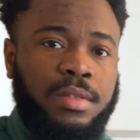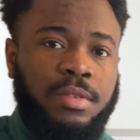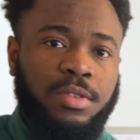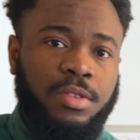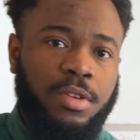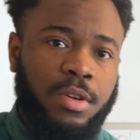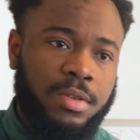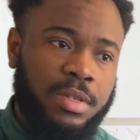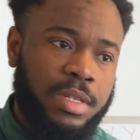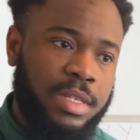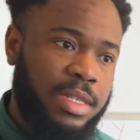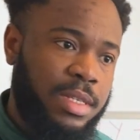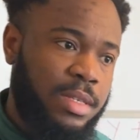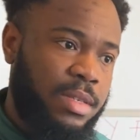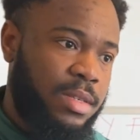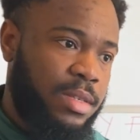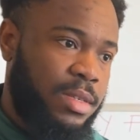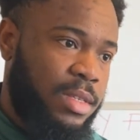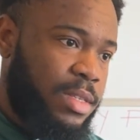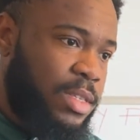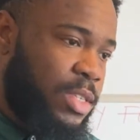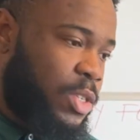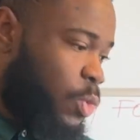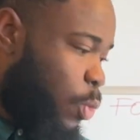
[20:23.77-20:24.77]

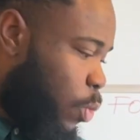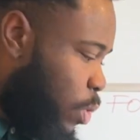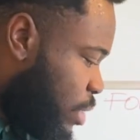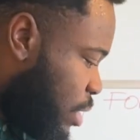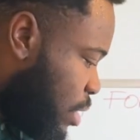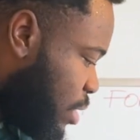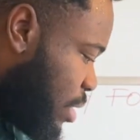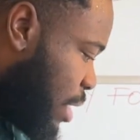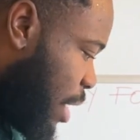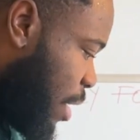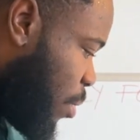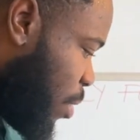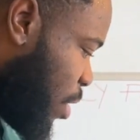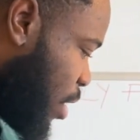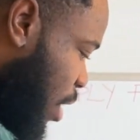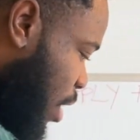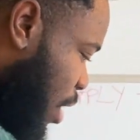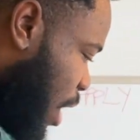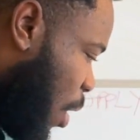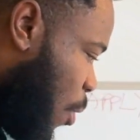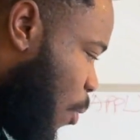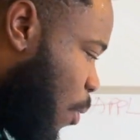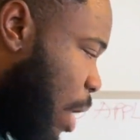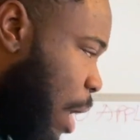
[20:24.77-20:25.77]
This is one thing that
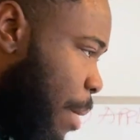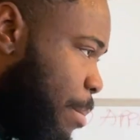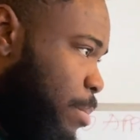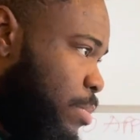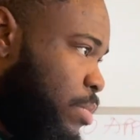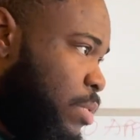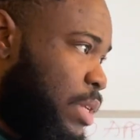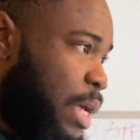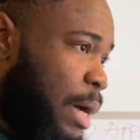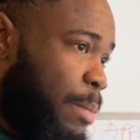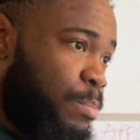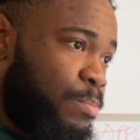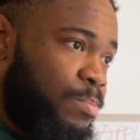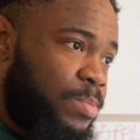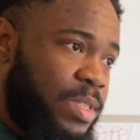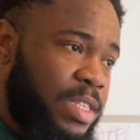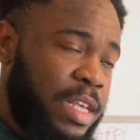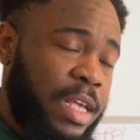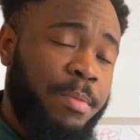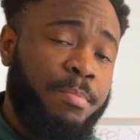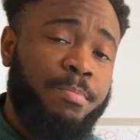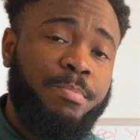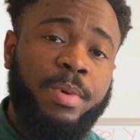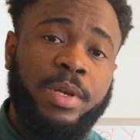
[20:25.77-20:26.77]
I'm
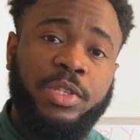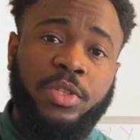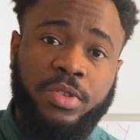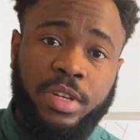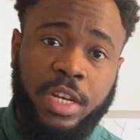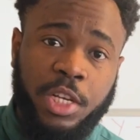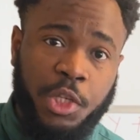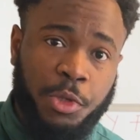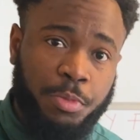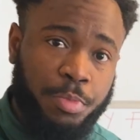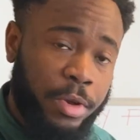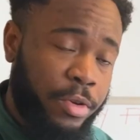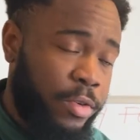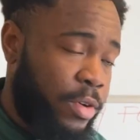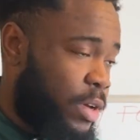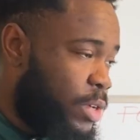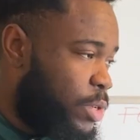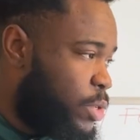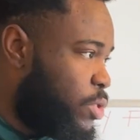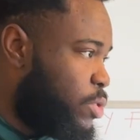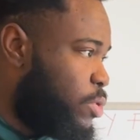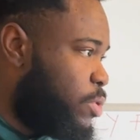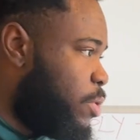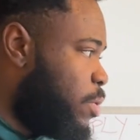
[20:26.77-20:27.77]
saying based on
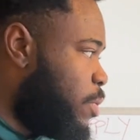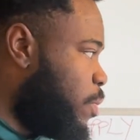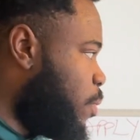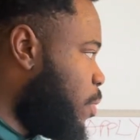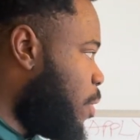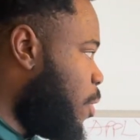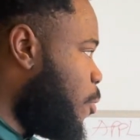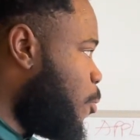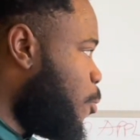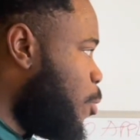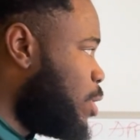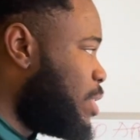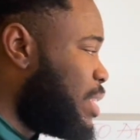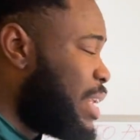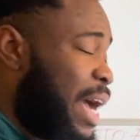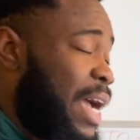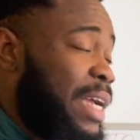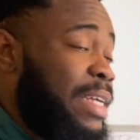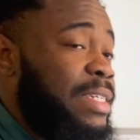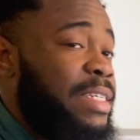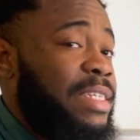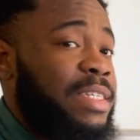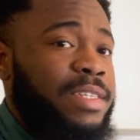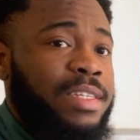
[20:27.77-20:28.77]
experience, or what I
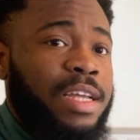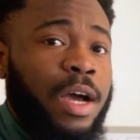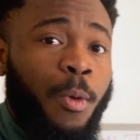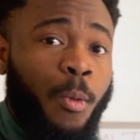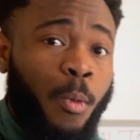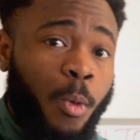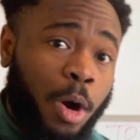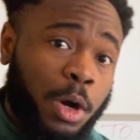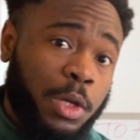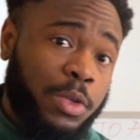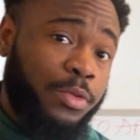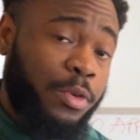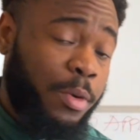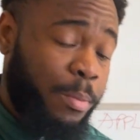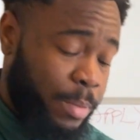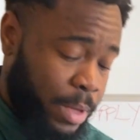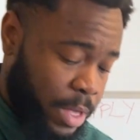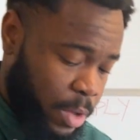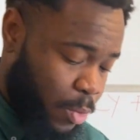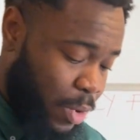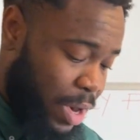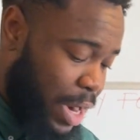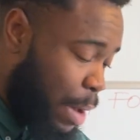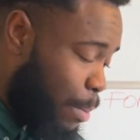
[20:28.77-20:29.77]
did that works for me
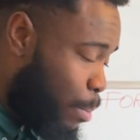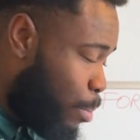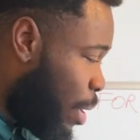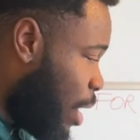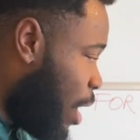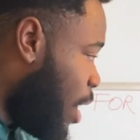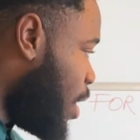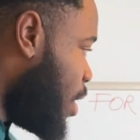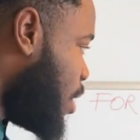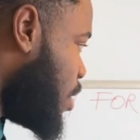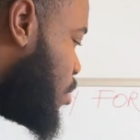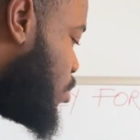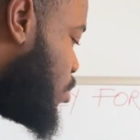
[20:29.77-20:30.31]
when applying,